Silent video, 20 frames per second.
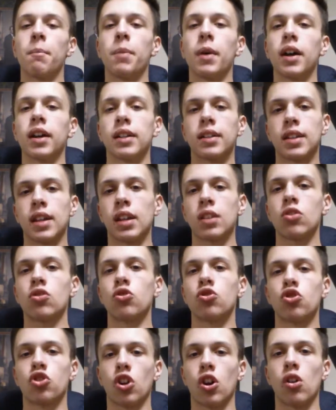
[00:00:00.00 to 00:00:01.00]
but
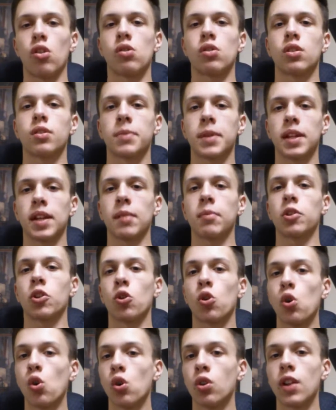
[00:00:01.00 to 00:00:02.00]
Daniel Jones being able to
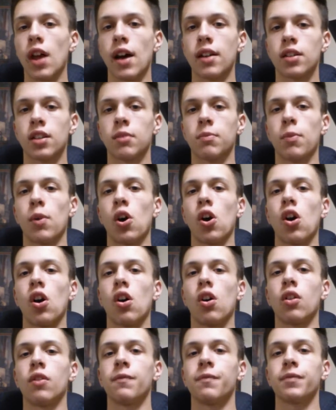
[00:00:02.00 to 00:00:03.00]
hold on to the
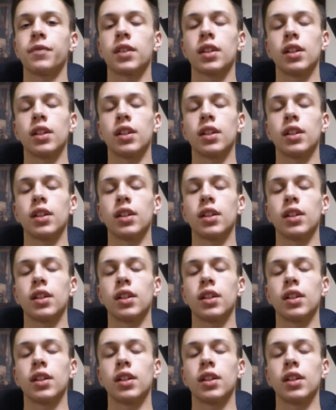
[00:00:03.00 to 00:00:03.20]
ball,